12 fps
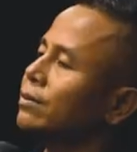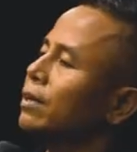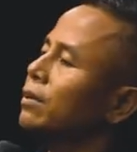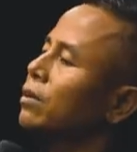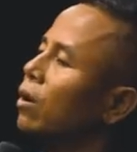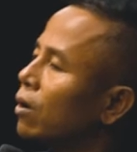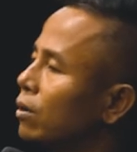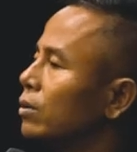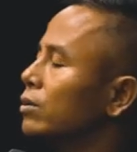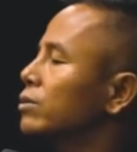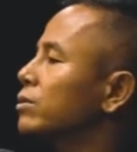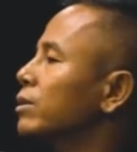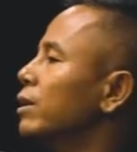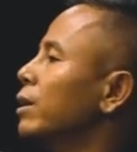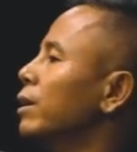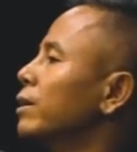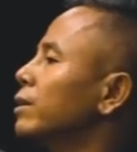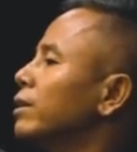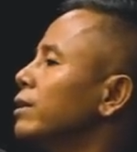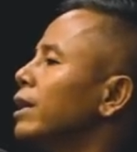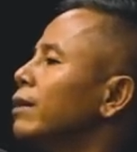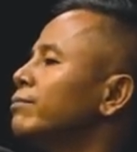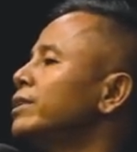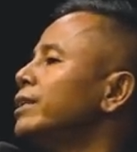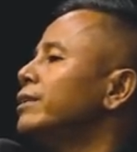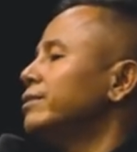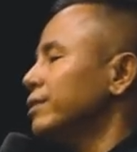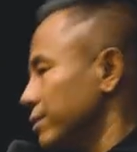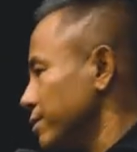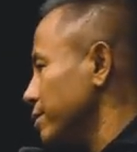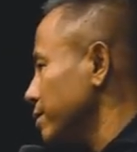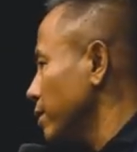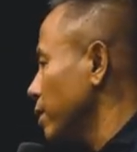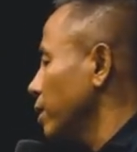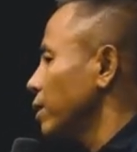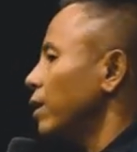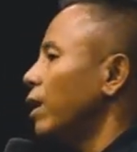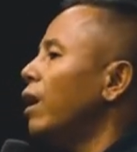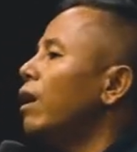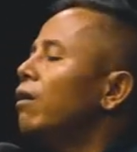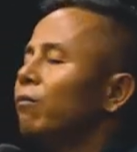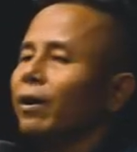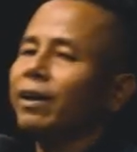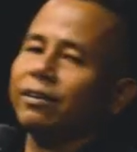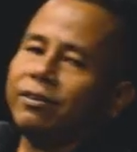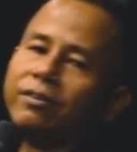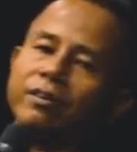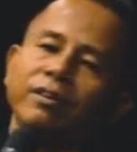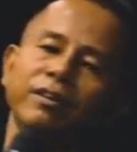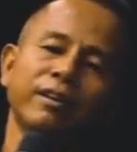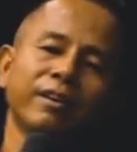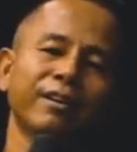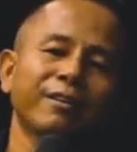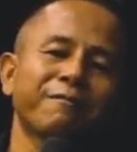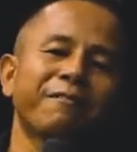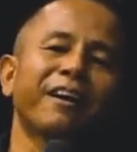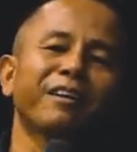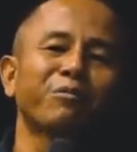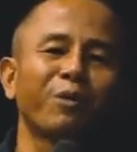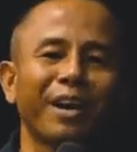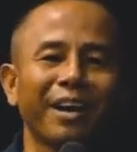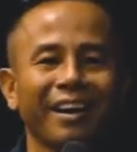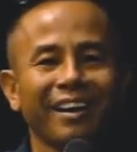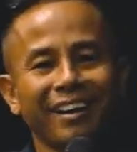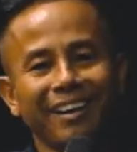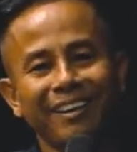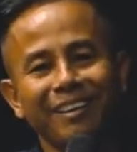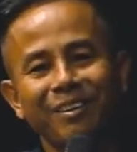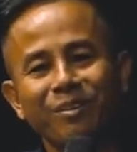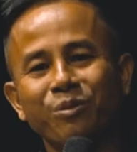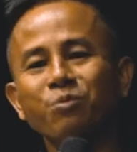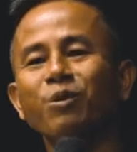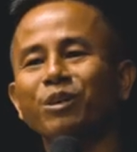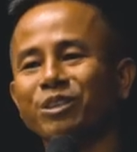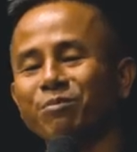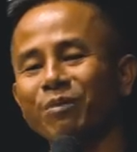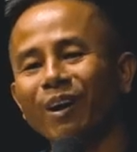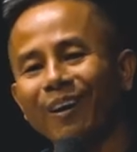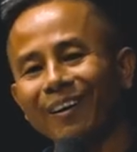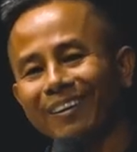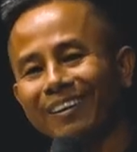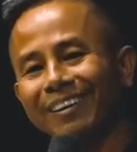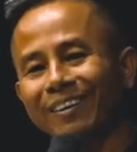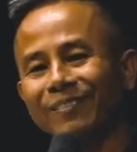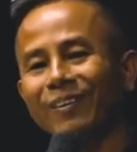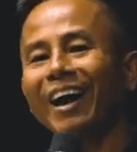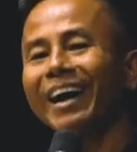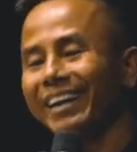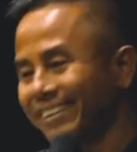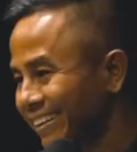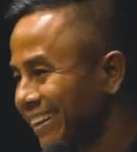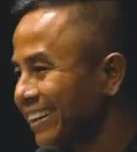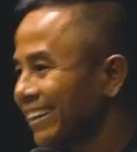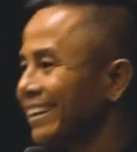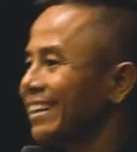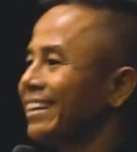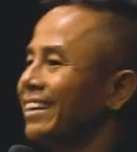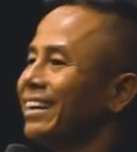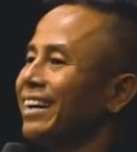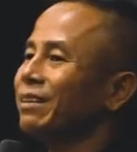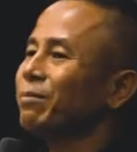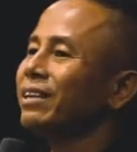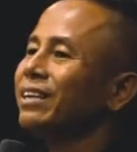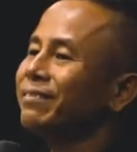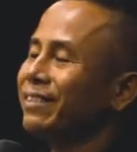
and daughters that love Jesus. Always find a way to worship God, right? I believe